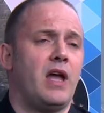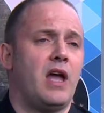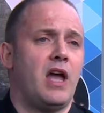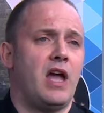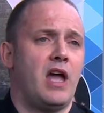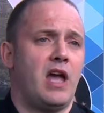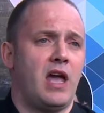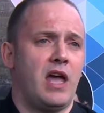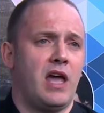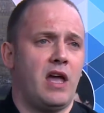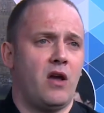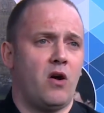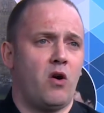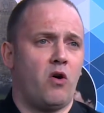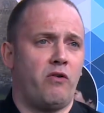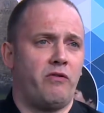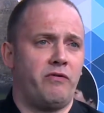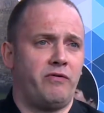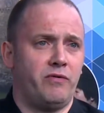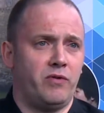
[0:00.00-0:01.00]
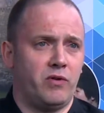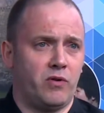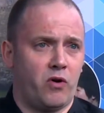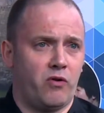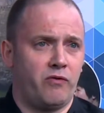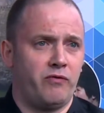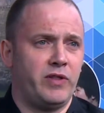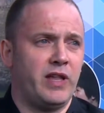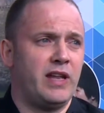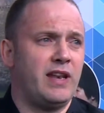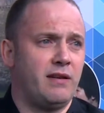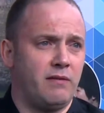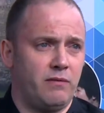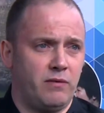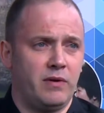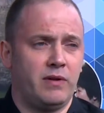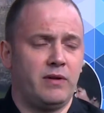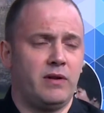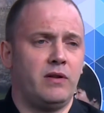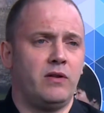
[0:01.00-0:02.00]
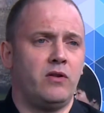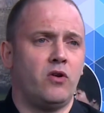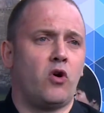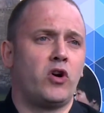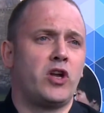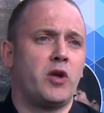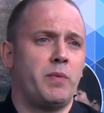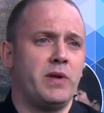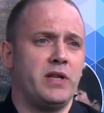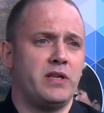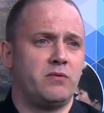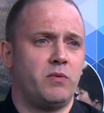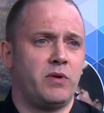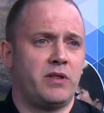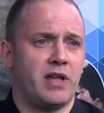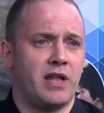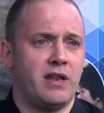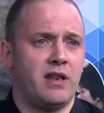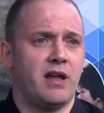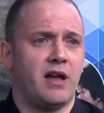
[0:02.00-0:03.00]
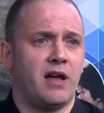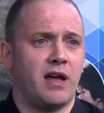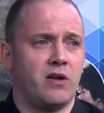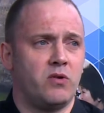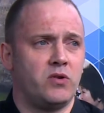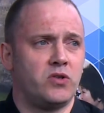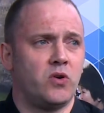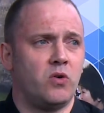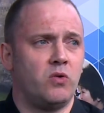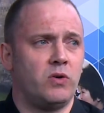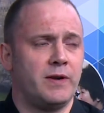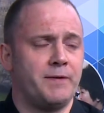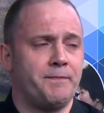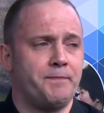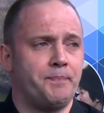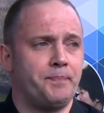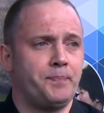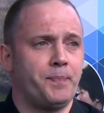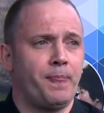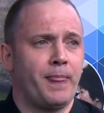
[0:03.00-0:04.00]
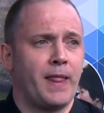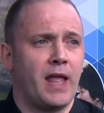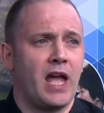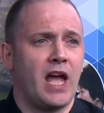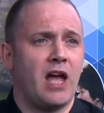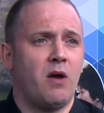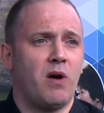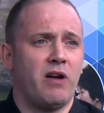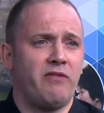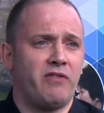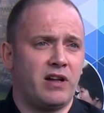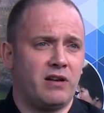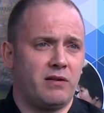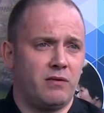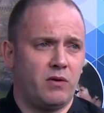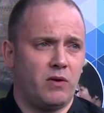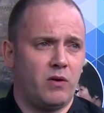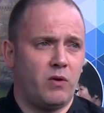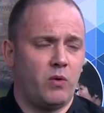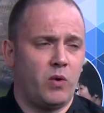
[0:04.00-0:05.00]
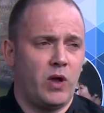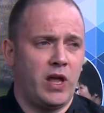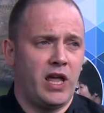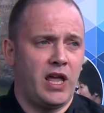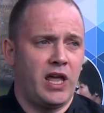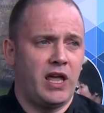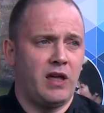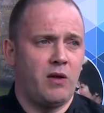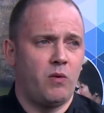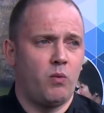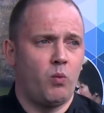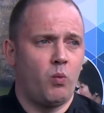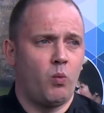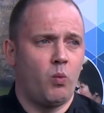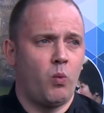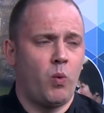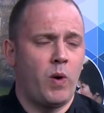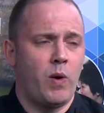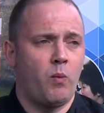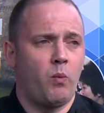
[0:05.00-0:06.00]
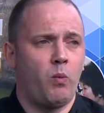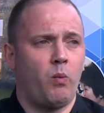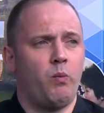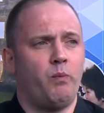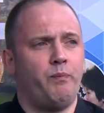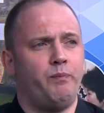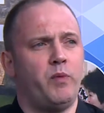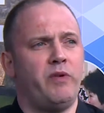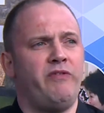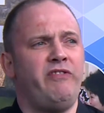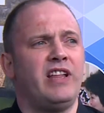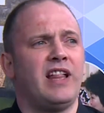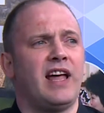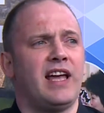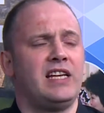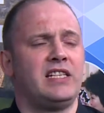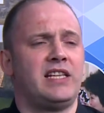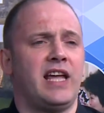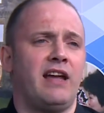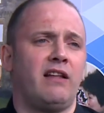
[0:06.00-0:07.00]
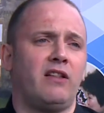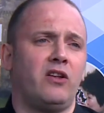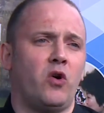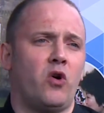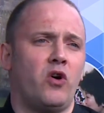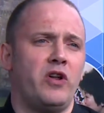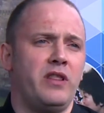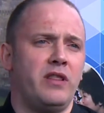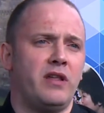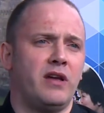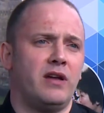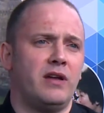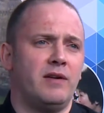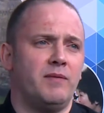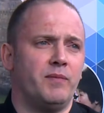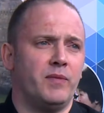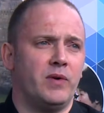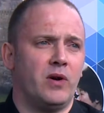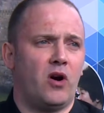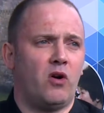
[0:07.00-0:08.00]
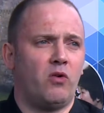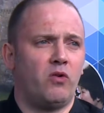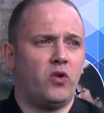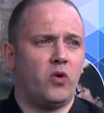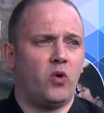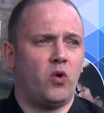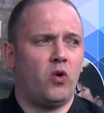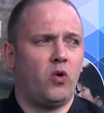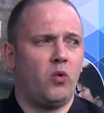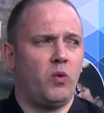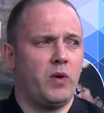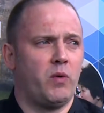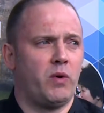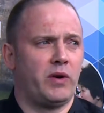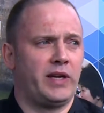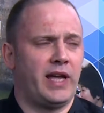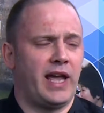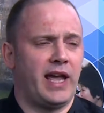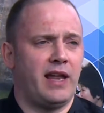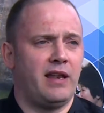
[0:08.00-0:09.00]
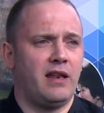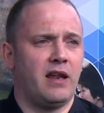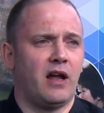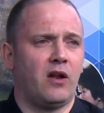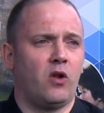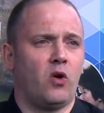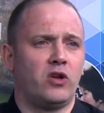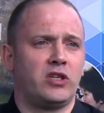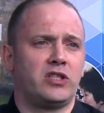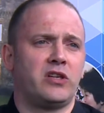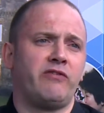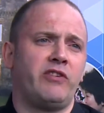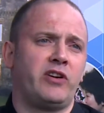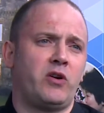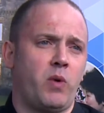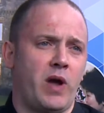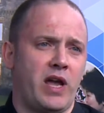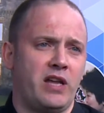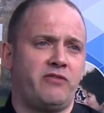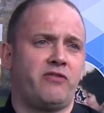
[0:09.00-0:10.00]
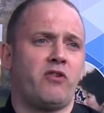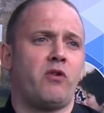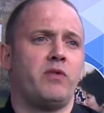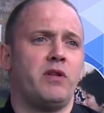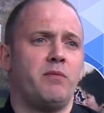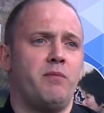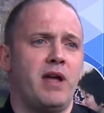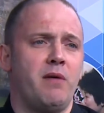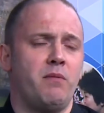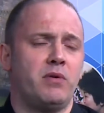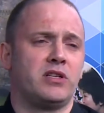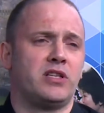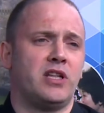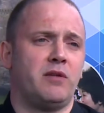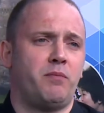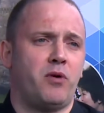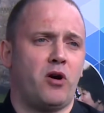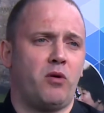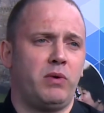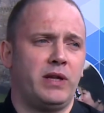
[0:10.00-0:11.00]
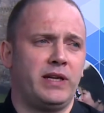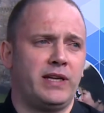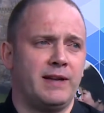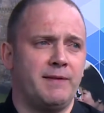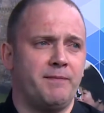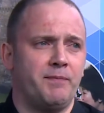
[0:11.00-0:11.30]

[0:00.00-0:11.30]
of the occupants within that household. However, we realised early on that although we were getting a lots of requests from the members of the public,